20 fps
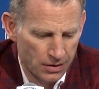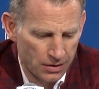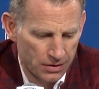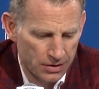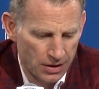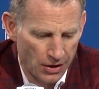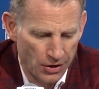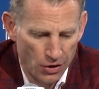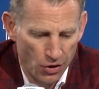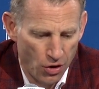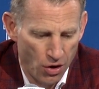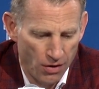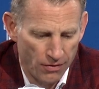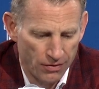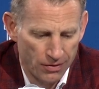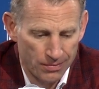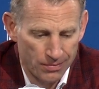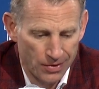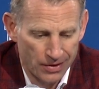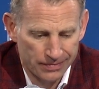tell you all of
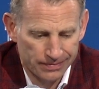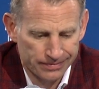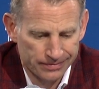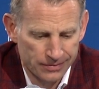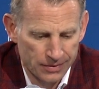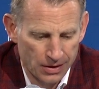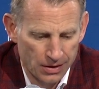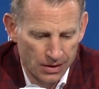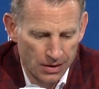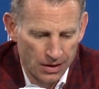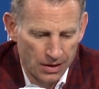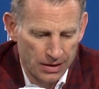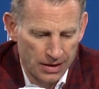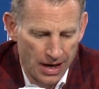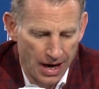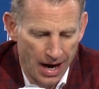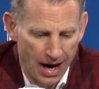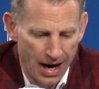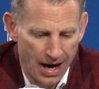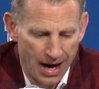them. But,
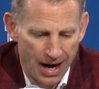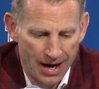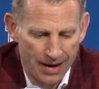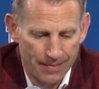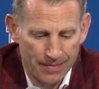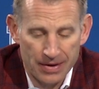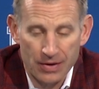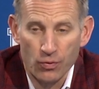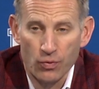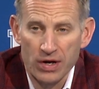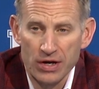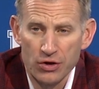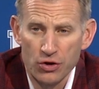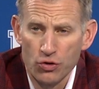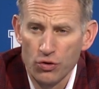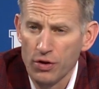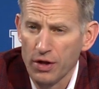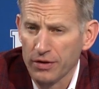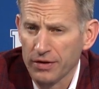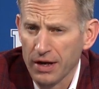yeah, I mean, we
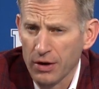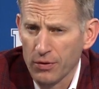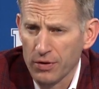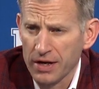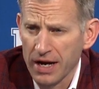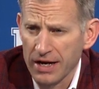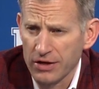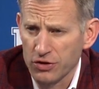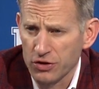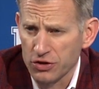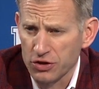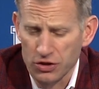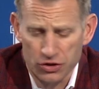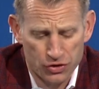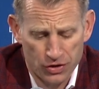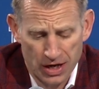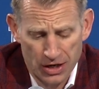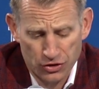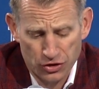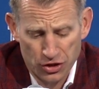knew that they were dangerous in
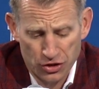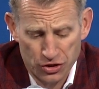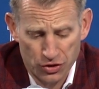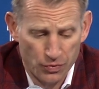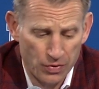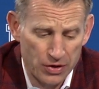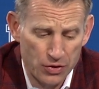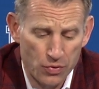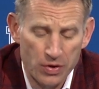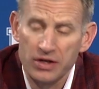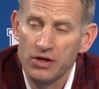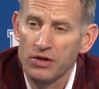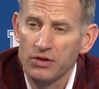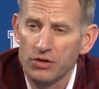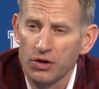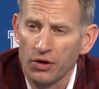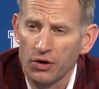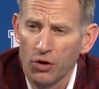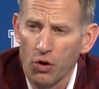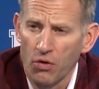transition. We knew we
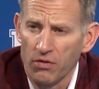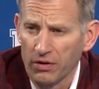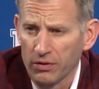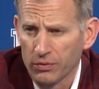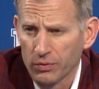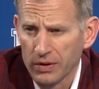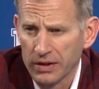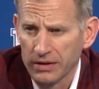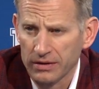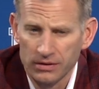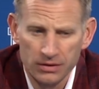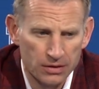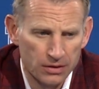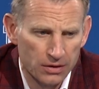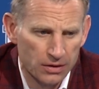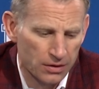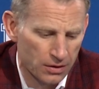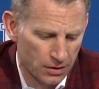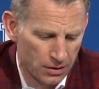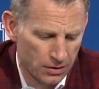couldn't turn it over. We
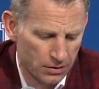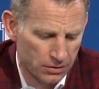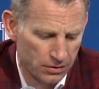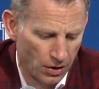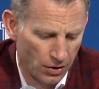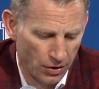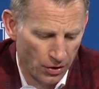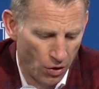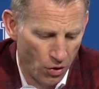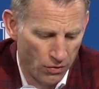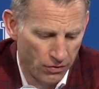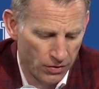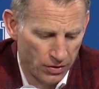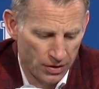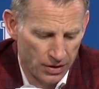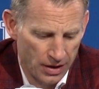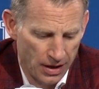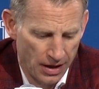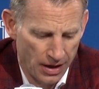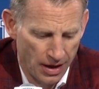turned it
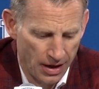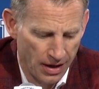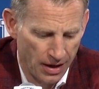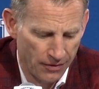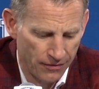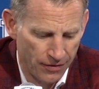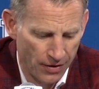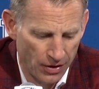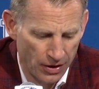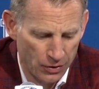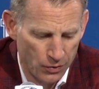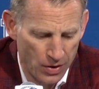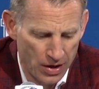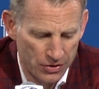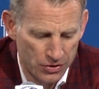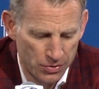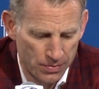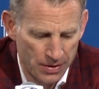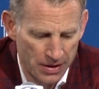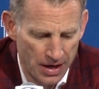over, and I felt like we
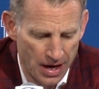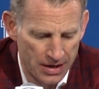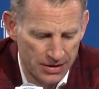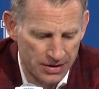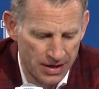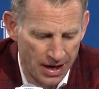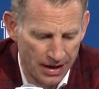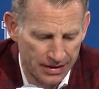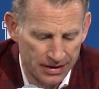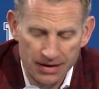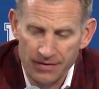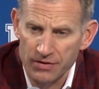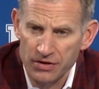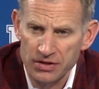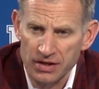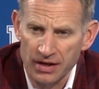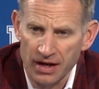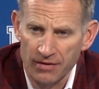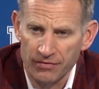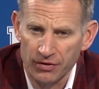had too many guys not give
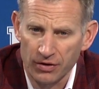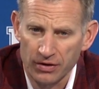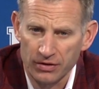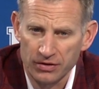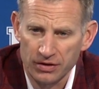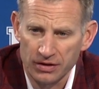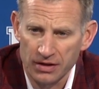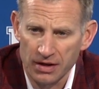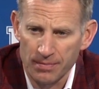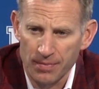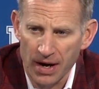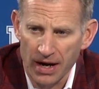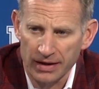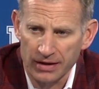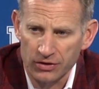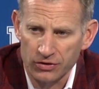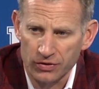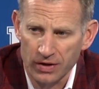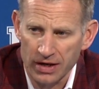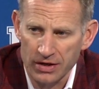us an effort to get back
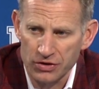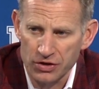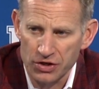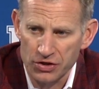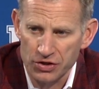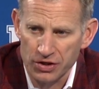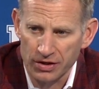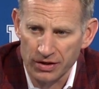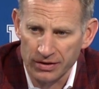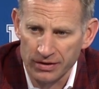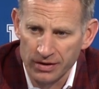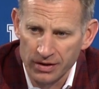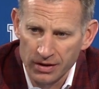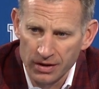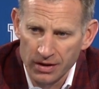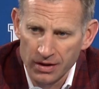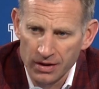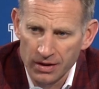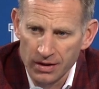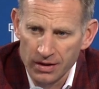in transition and
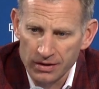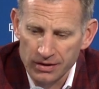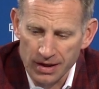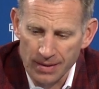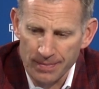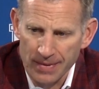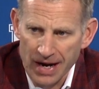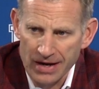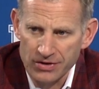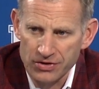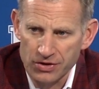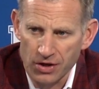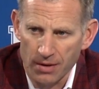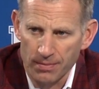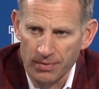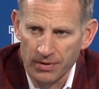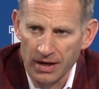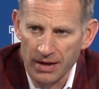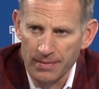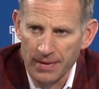get matched
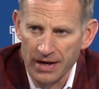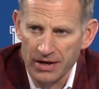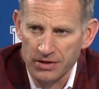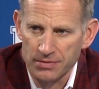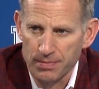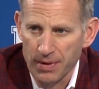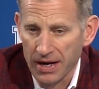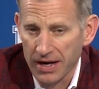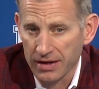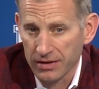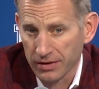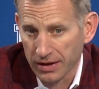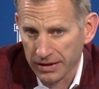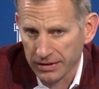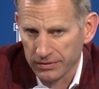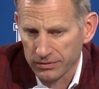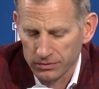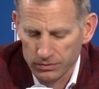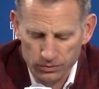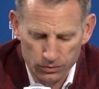up, and they made us pay
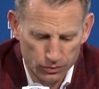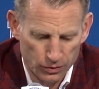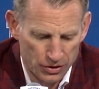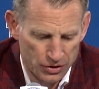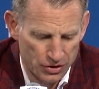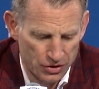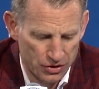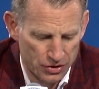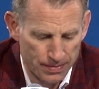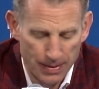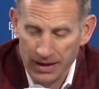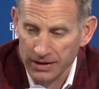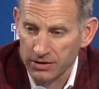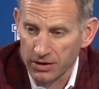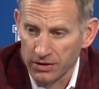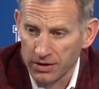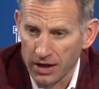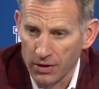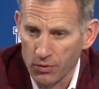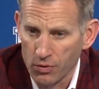like we
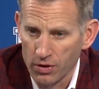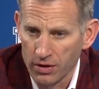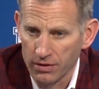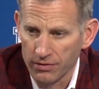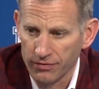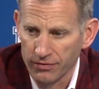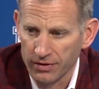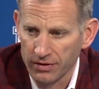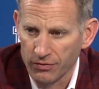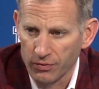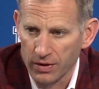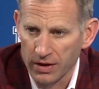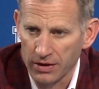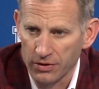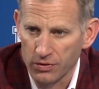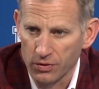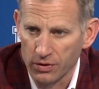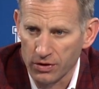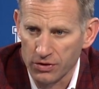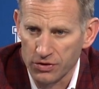suspected they would if we
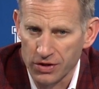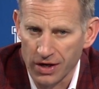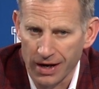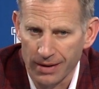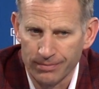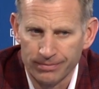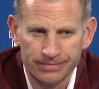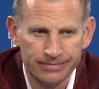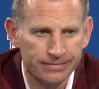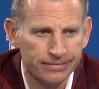didn't do a good job.